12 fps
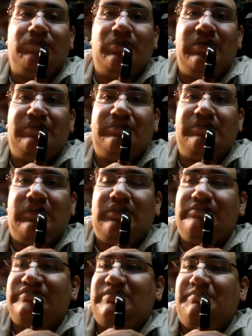to
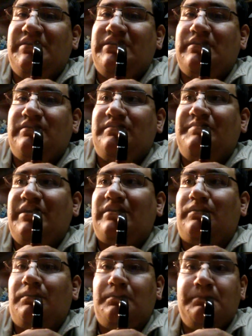$300 depending on the
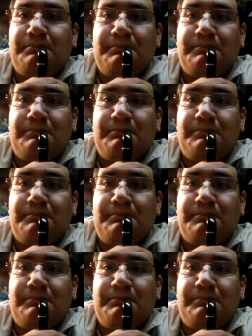model.